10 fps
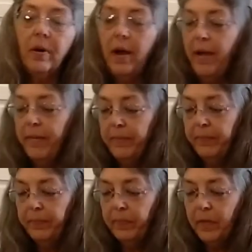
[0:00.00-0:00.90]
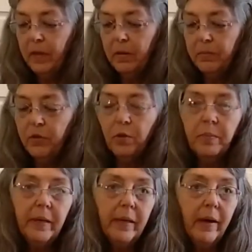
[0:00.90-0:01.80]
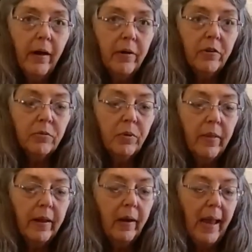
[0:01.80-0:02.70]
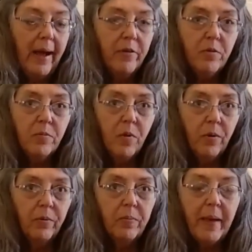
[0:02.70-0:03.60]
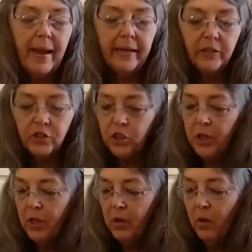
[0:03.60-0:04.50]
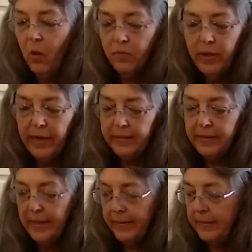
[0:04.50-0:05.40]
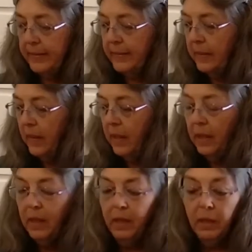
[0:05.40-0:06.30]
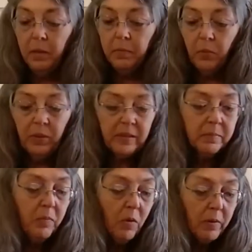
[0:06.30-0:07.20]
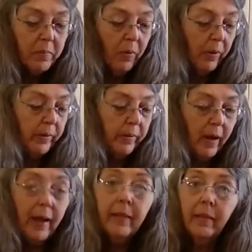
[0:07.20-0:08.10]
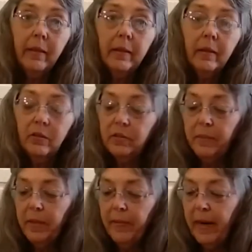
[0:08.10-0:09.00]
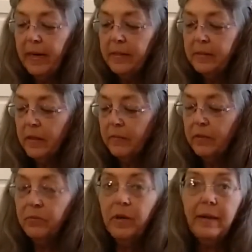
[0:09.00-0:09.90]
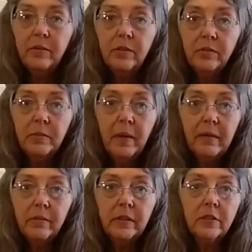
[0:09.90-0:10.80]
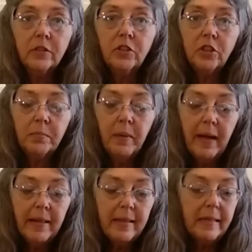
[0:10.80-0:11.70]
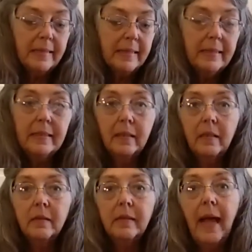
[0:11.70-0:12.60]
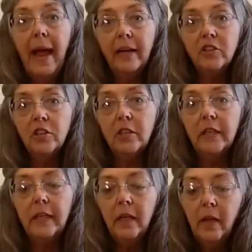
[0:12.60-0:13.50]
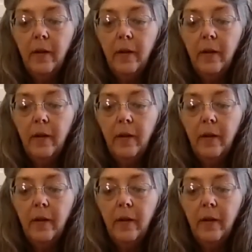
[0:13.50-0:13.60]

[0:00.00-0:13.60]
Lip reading: on European carriers where they allow you more with baggage overhead sizes. But what's more important, I think, is something that I discovered when I was doing my research to buy these, is that there's actually